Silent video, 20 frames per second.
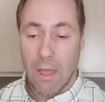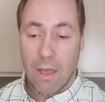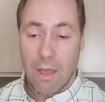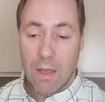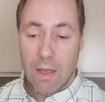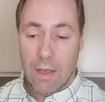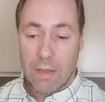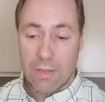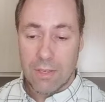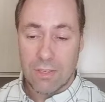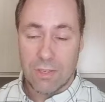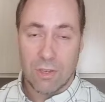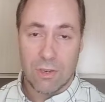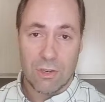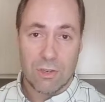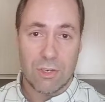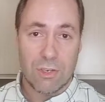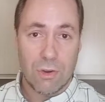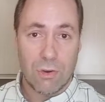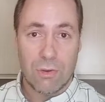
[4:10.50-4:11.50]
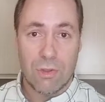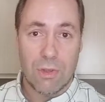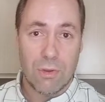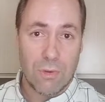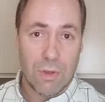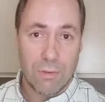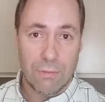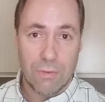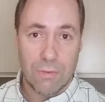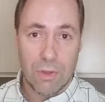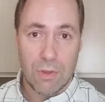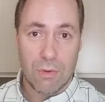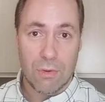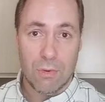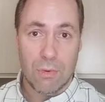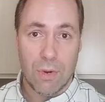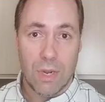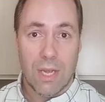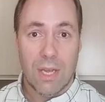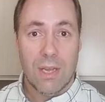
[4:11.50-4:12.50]
This is going to show you if
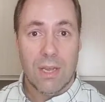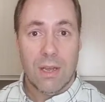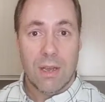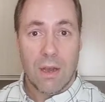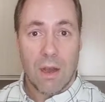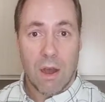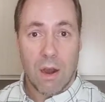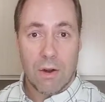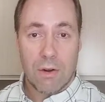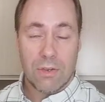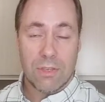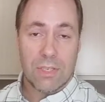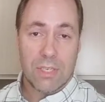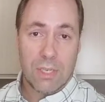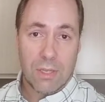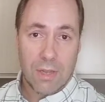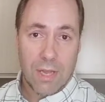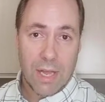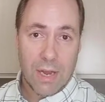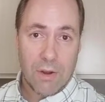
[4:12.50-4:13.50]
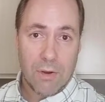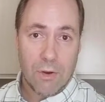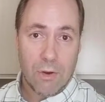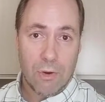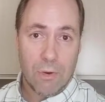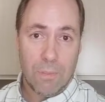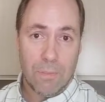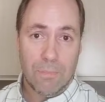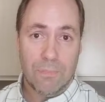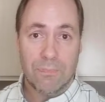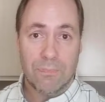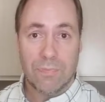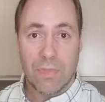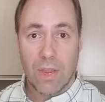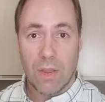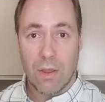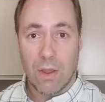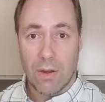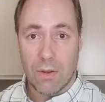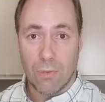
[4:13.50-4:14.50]
you are still at home
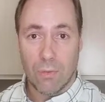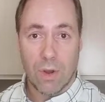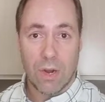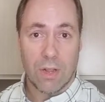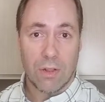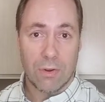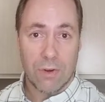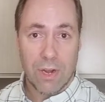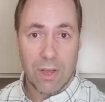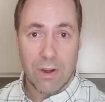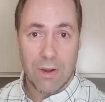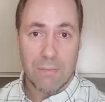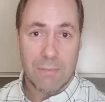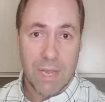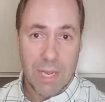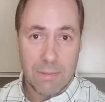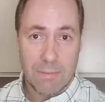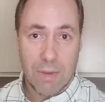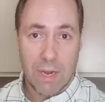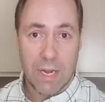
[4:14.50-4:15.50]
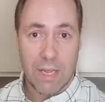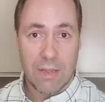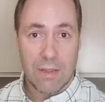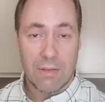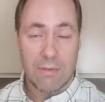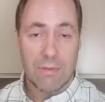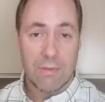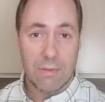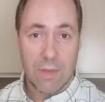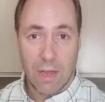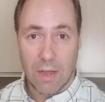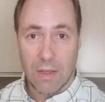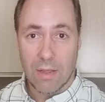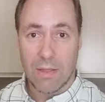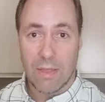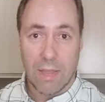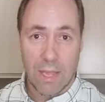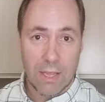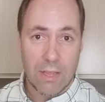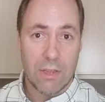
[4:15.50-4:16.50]
and you want to learn how to make money. I
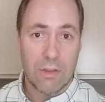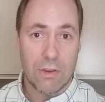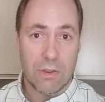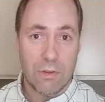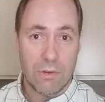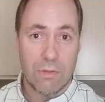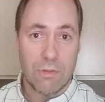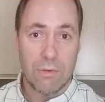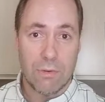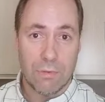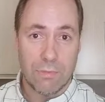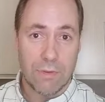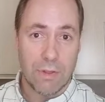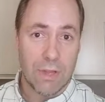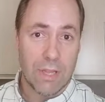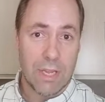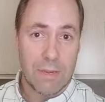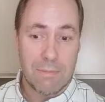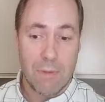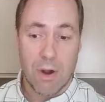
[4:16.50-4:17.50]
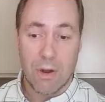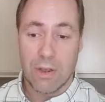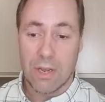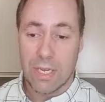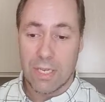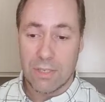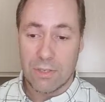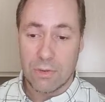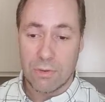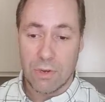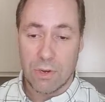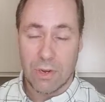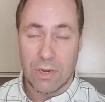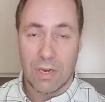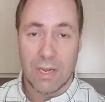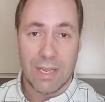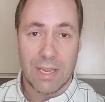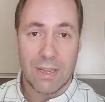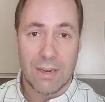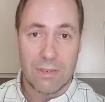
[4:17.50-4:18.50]
think you do through affiliate marketing, so you're going to
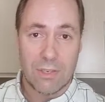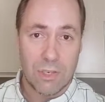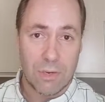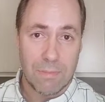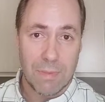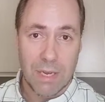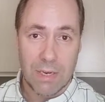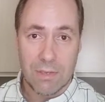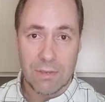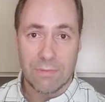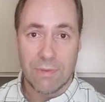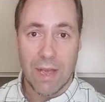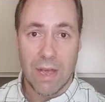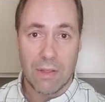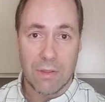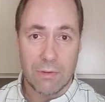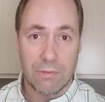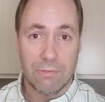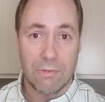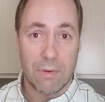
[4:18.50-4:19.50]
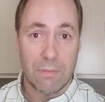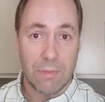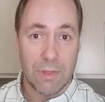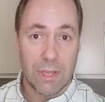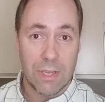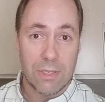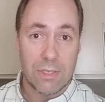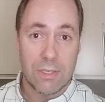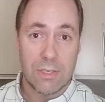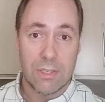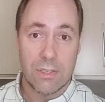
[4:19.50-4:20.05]
get tremendous value from this.